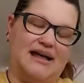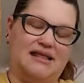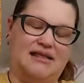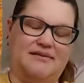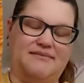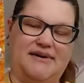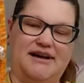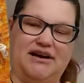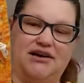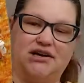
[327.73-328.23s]
in the
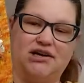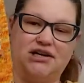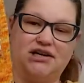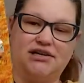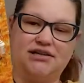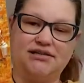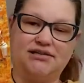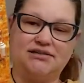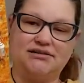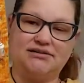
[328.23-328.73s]
middle
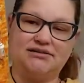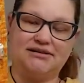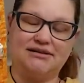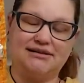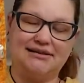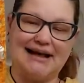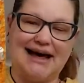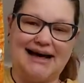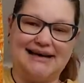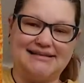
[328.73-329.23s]

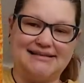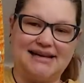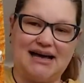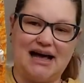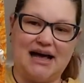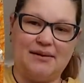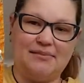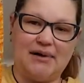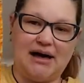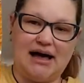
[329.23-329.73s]
last
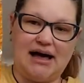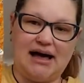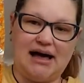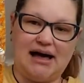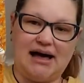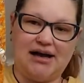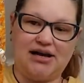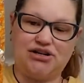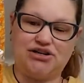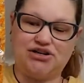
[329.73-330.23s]
time
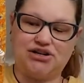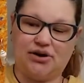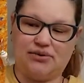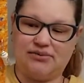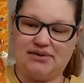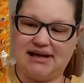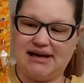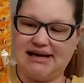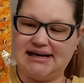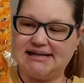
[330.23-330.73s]
I
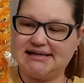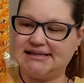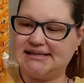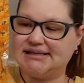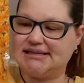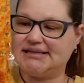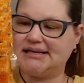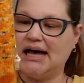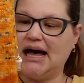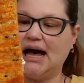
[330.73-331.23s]
showed
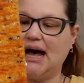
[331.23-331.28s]
this.